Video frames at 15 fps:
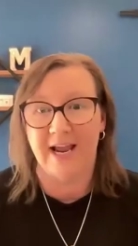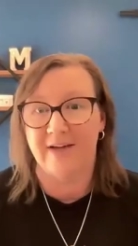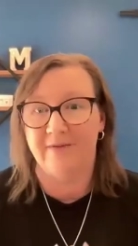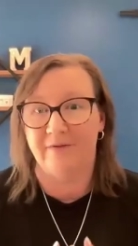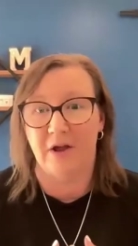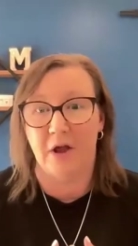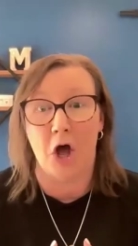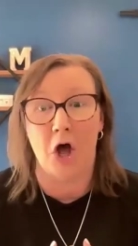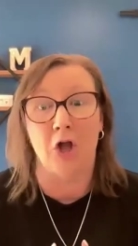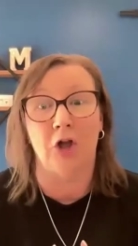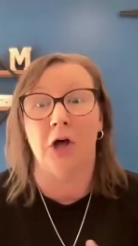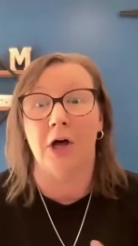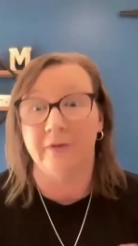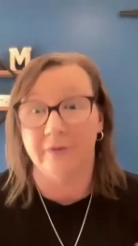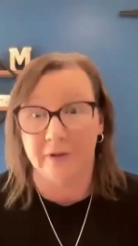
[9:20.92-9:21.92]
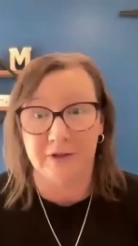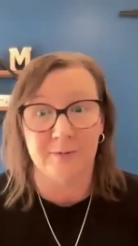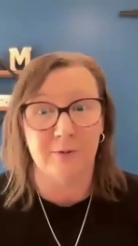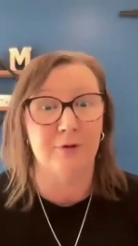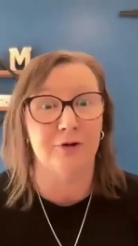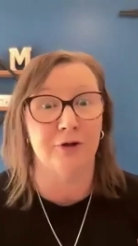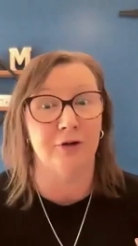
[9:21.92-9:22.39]
They have a lot of
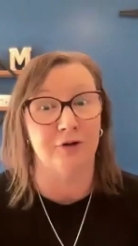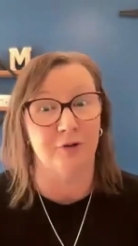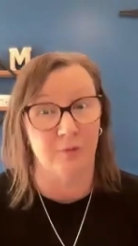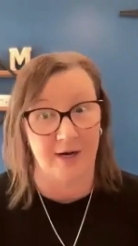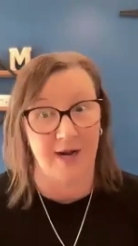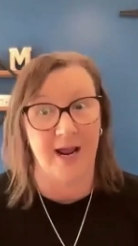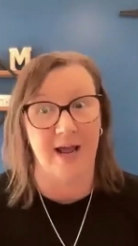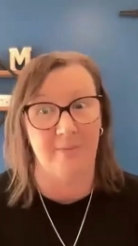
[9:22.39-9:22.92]
exposure to what